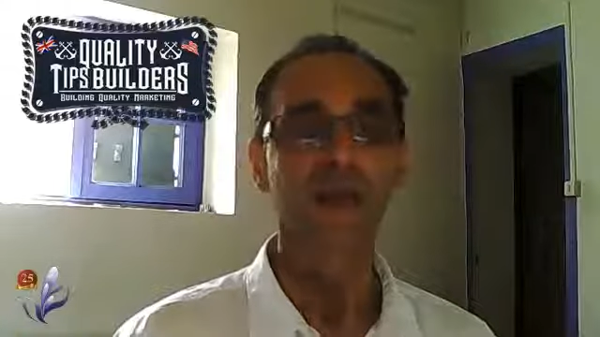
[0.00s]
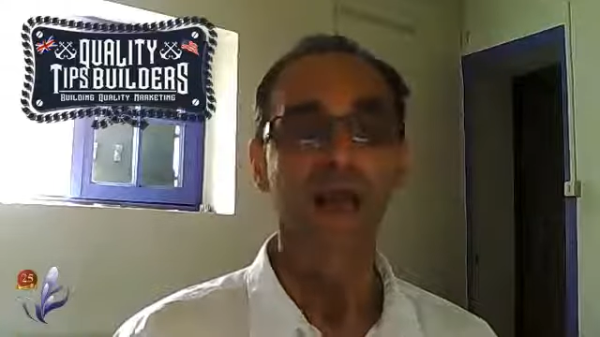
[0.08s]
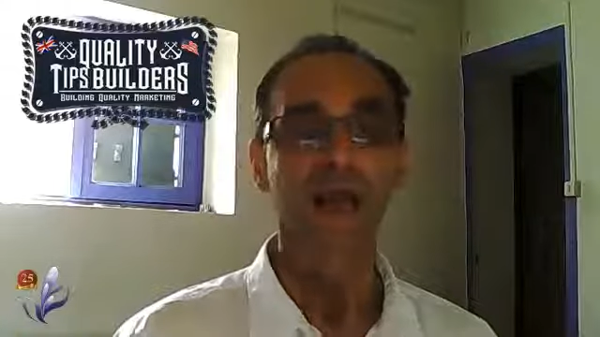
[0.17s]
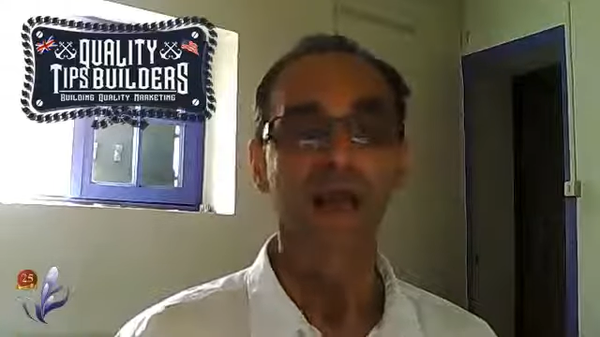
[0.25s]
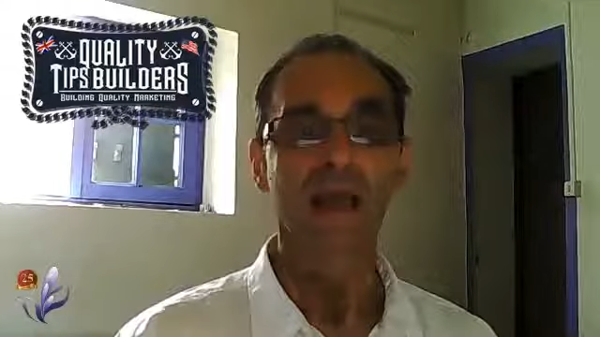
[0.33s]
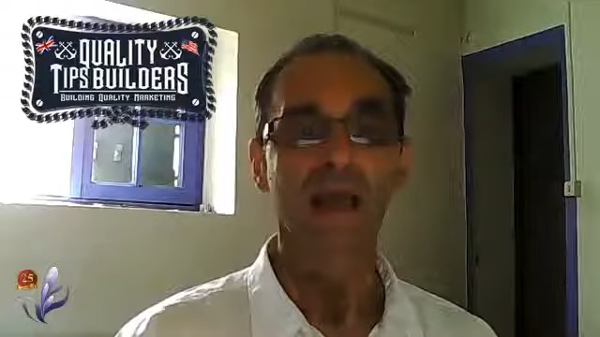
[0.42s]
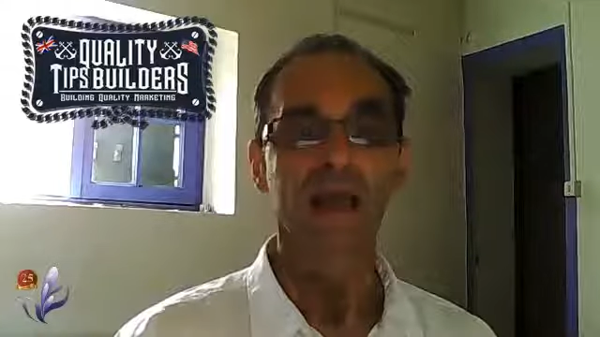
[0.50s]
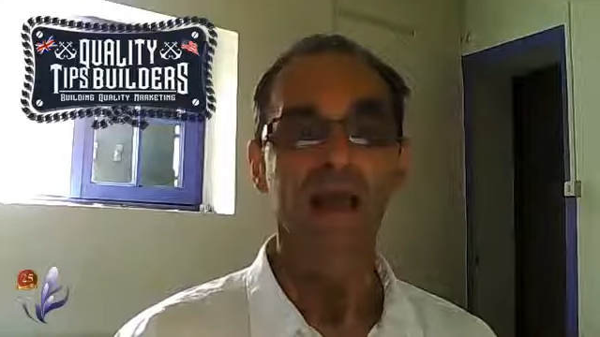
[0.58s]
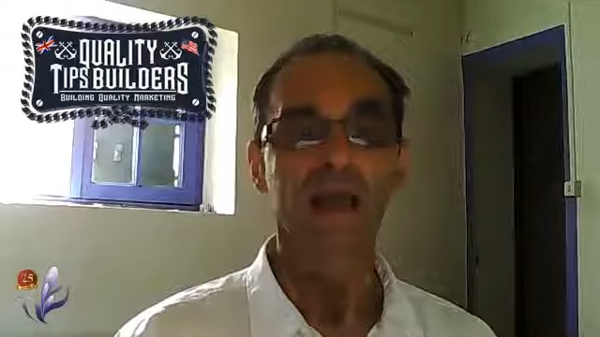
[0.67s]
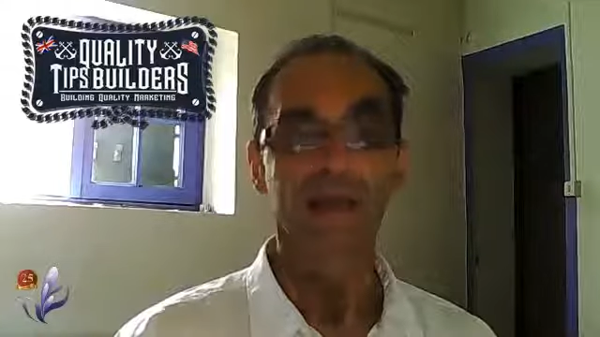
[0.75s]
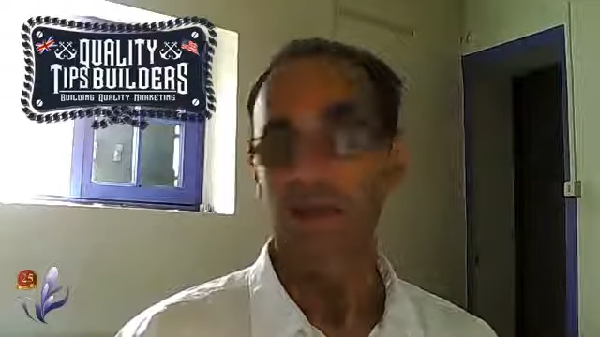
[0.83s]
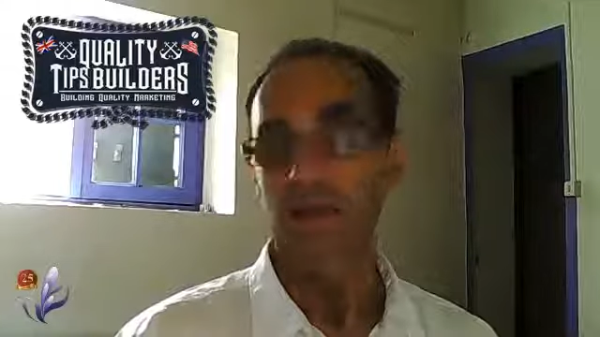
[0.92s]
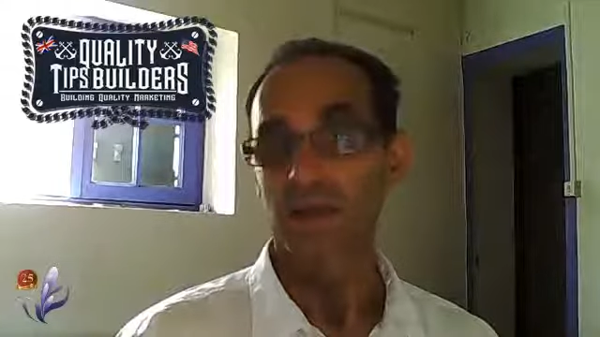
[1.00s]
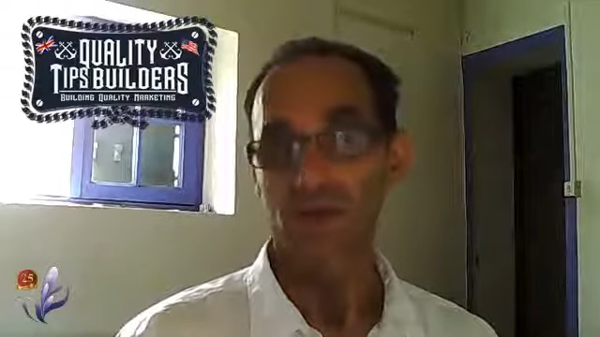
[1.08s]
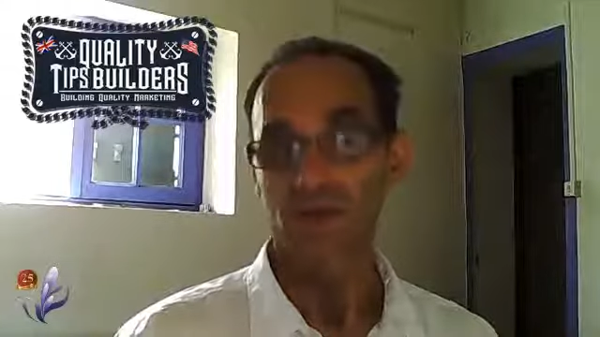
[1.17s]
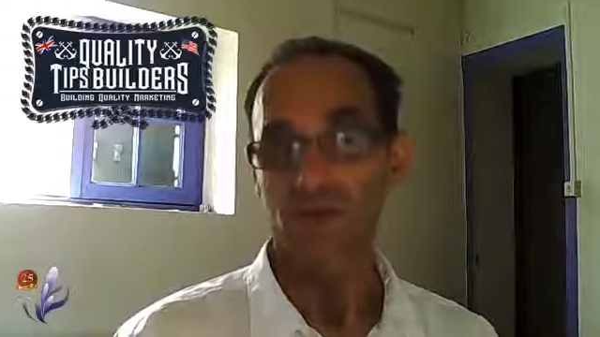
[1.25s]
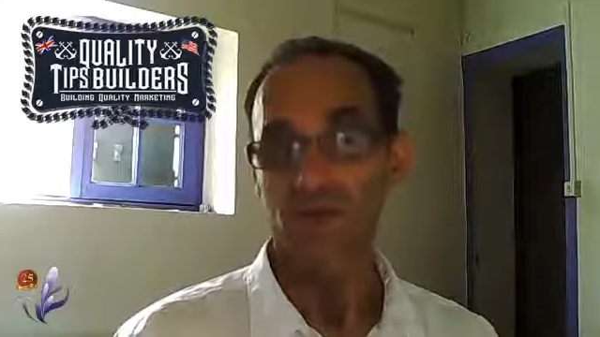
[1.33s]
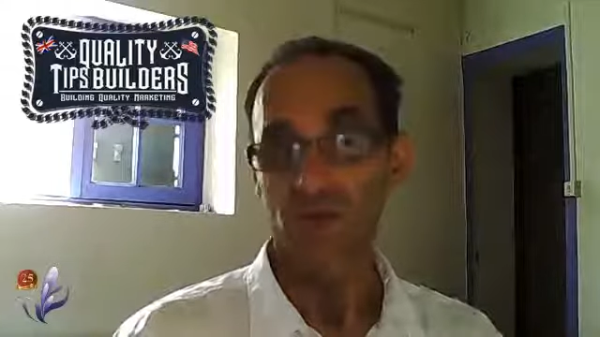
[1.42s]
and
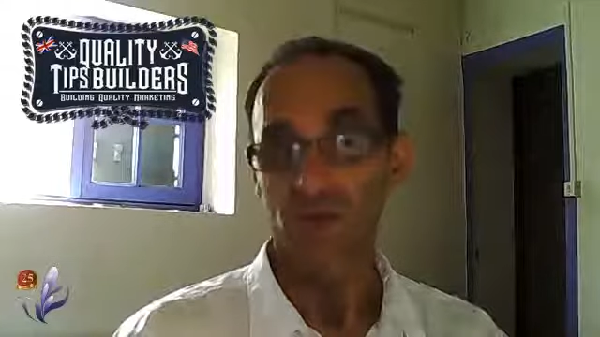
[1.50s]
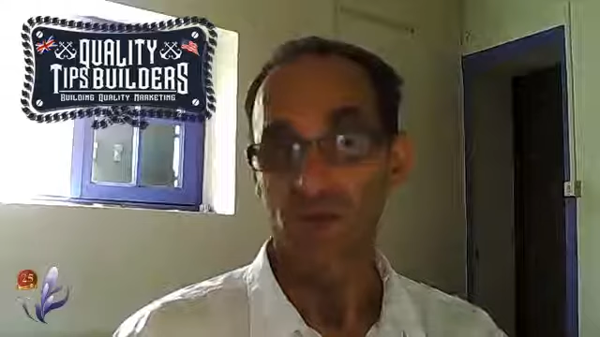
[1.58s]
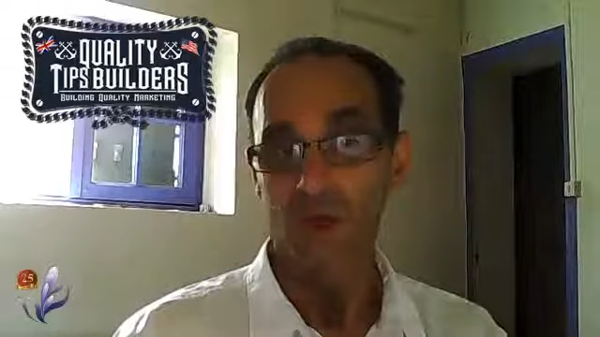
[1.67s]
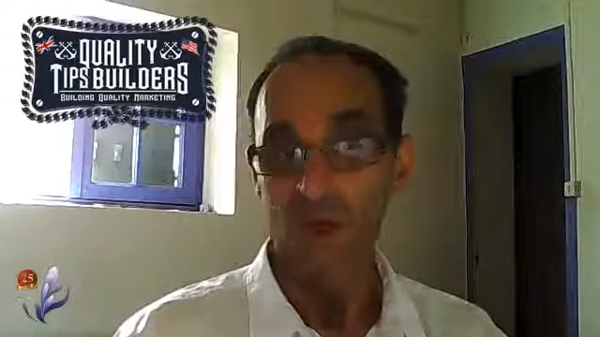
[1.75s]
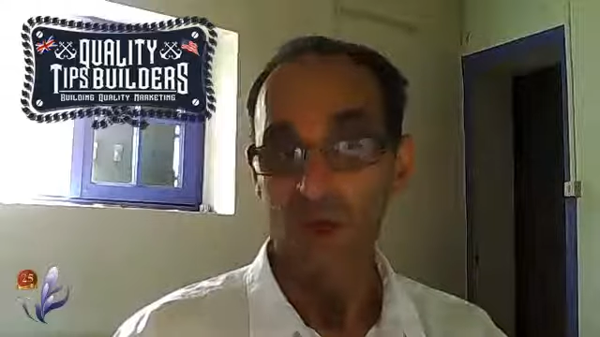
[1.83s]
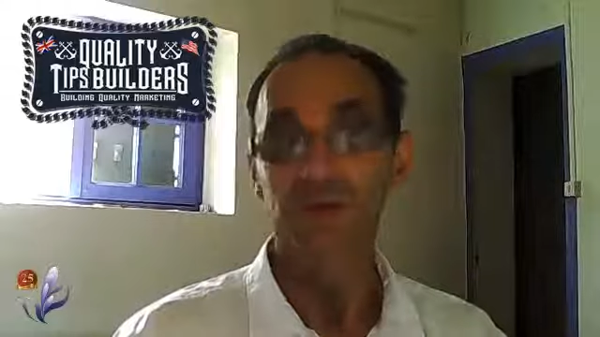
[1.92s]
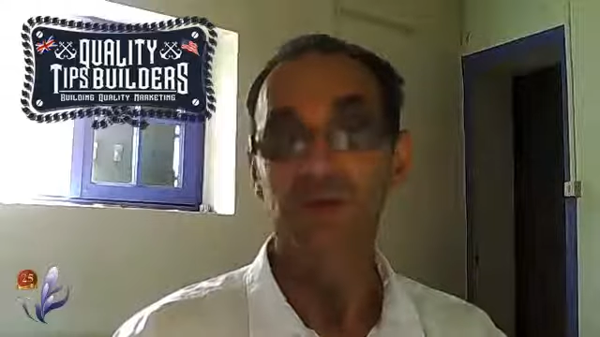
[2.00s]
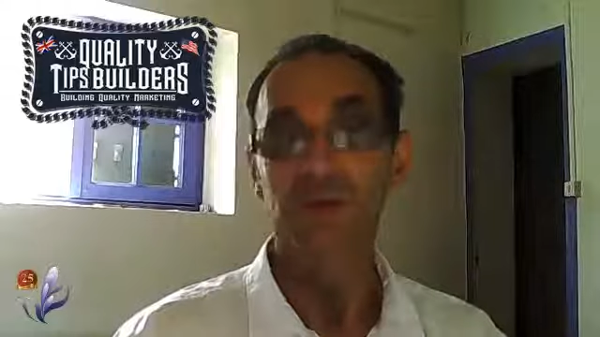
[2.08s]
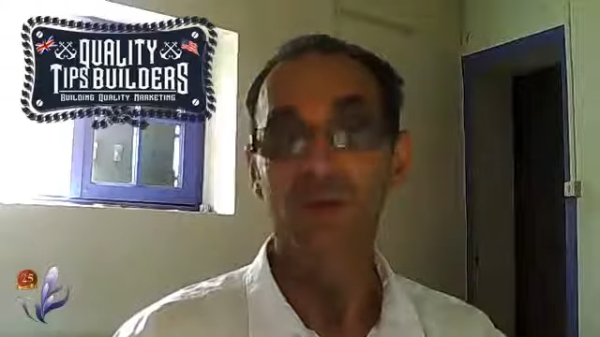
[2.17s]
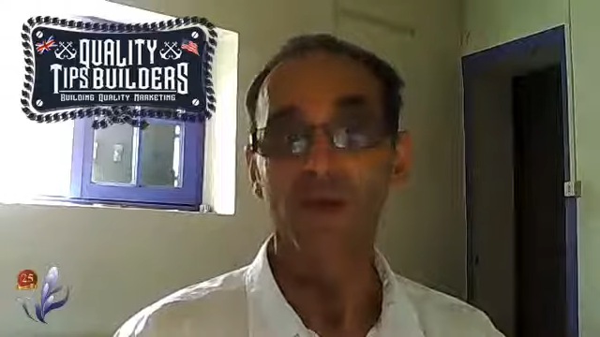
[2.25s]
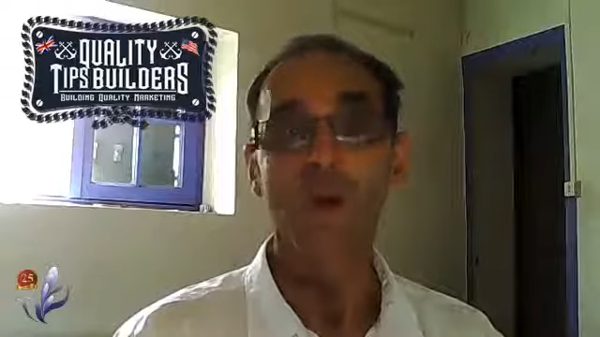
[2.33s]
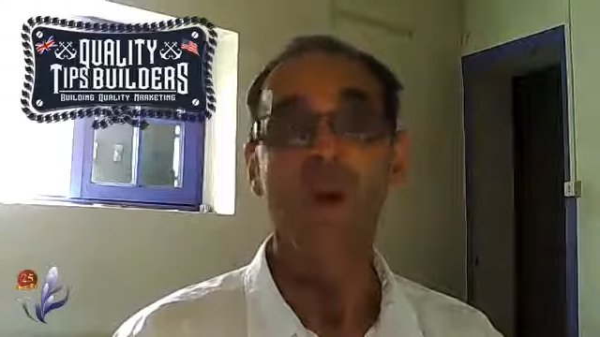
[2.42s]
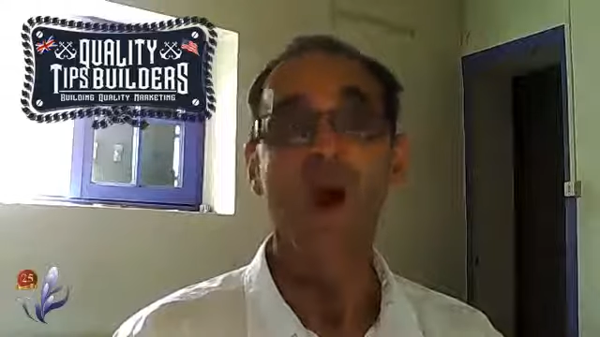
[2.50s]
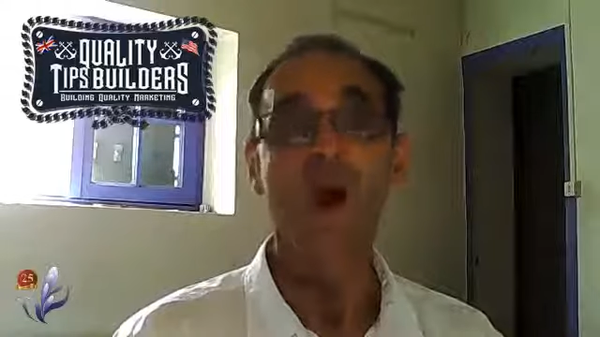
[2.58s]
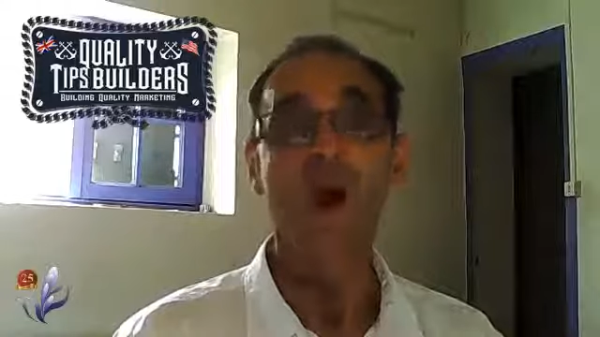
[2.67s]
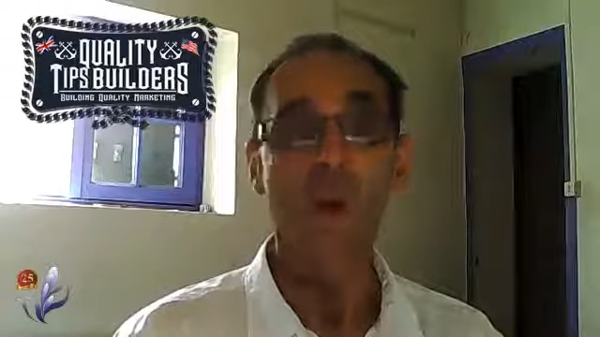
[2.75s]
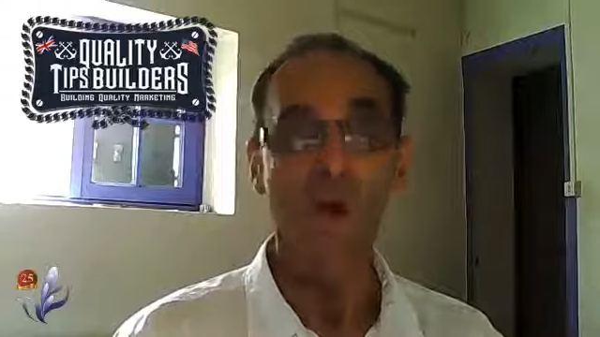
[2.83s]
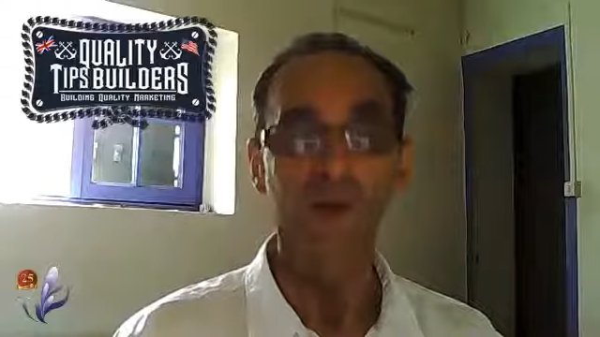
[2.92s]
just to let you know
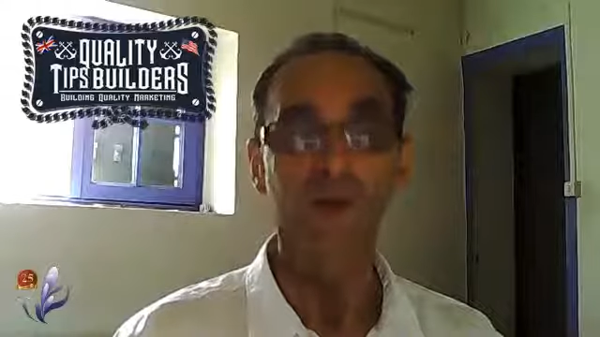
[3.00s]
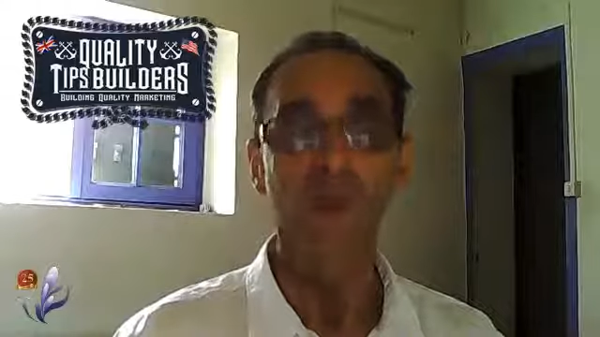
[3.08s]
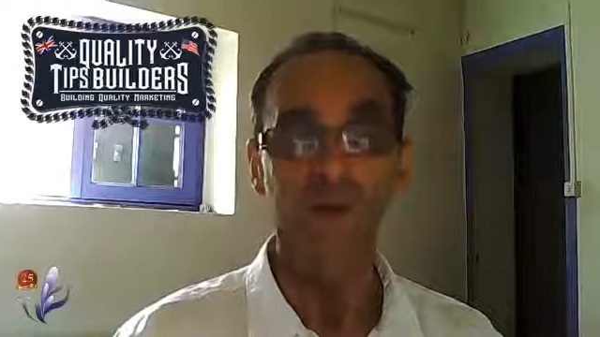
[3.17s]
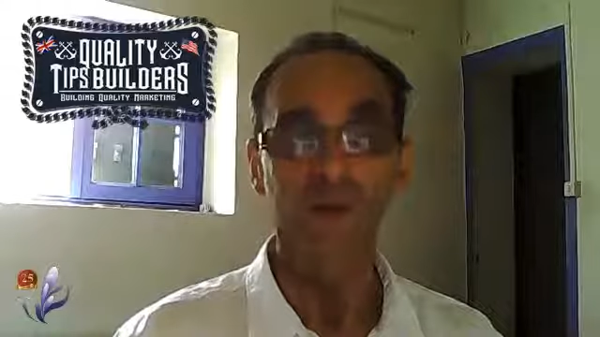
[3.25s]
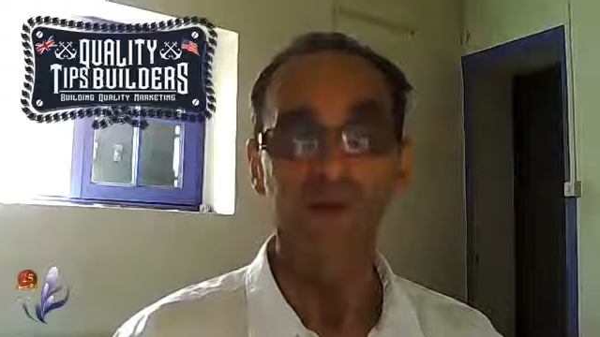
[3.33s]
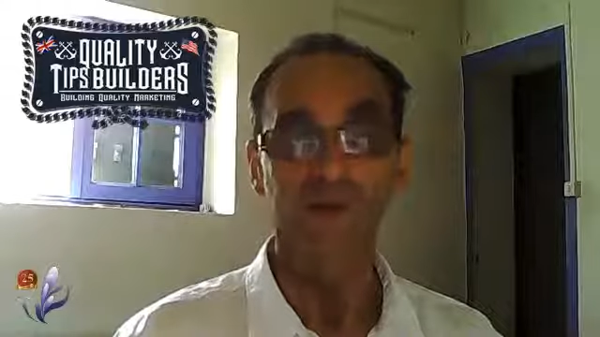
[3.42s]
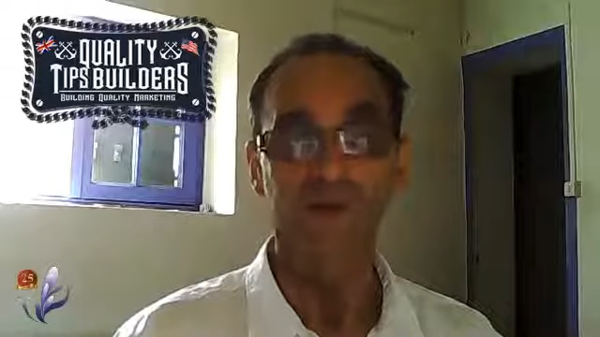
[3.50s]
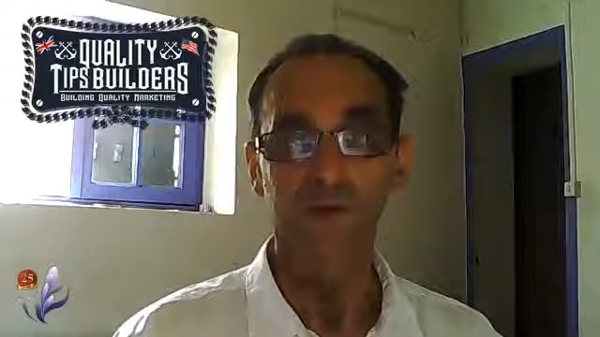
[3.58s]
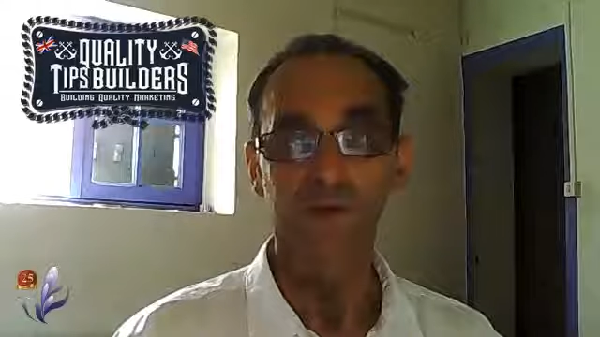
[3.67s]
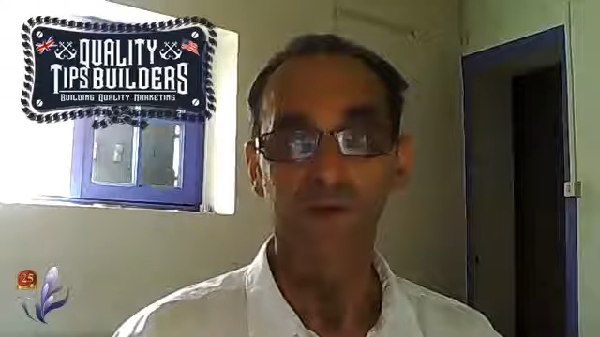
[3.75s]
how important